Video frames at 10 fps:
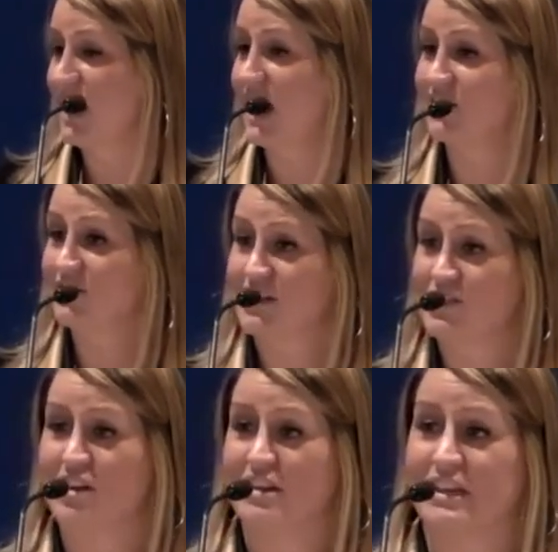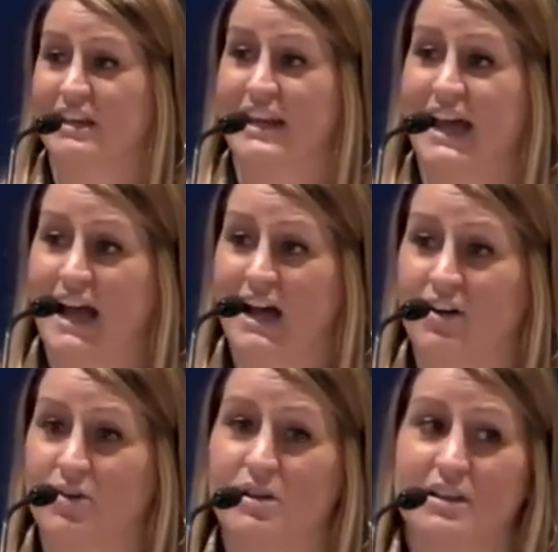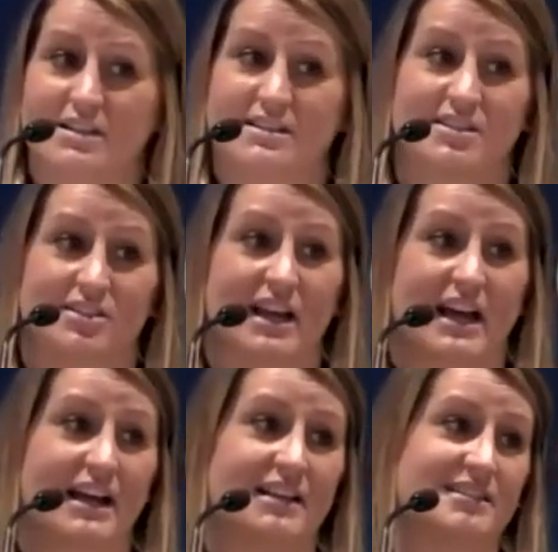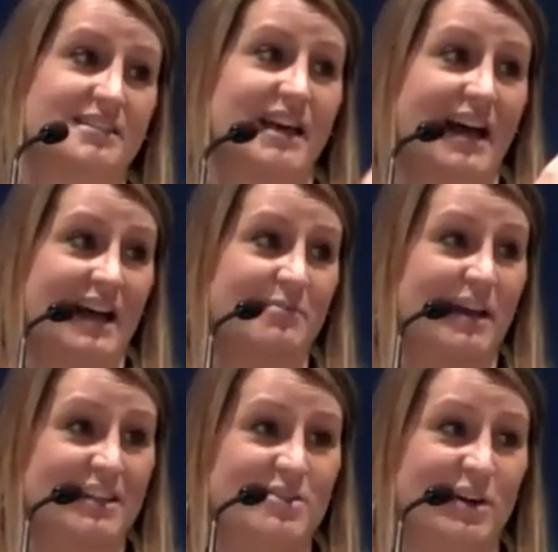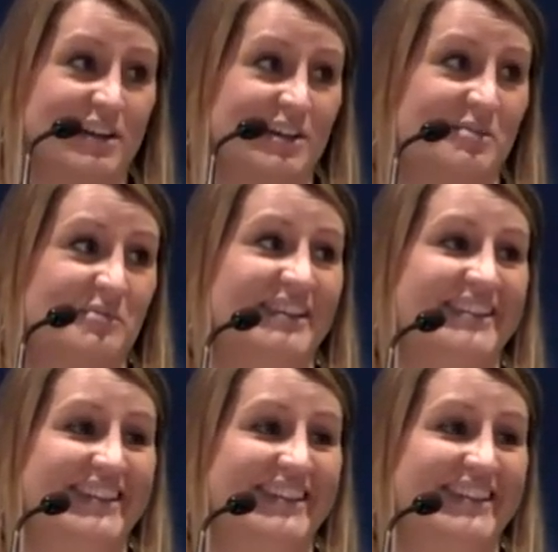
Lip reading: at a restaurant that now still has that menu item